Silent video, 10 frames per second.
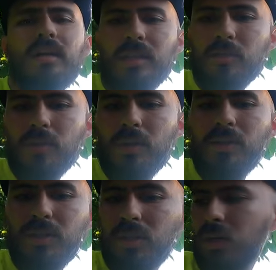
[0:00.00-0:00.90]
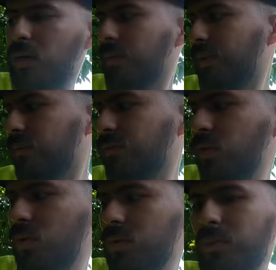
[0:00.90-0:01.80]
yeah, that's pretty much my
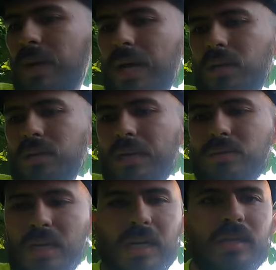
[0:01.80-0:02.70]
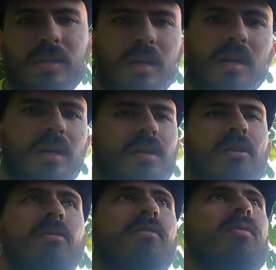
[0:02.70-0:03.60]
review on the bag. Now you guys
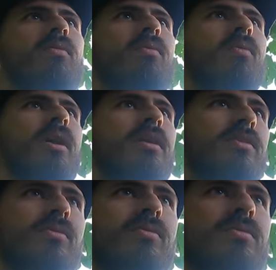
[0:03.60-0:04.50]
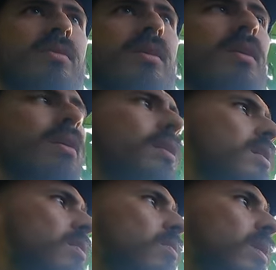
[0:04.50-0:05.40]
know what I use
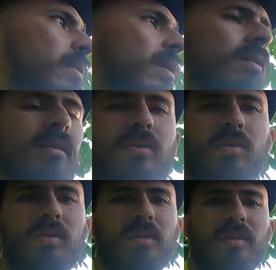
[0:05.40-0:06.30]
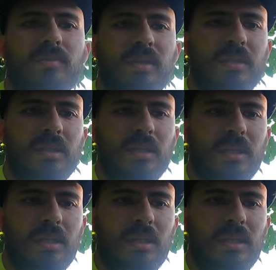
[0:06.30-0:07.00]
when I'm out here doing deliveries.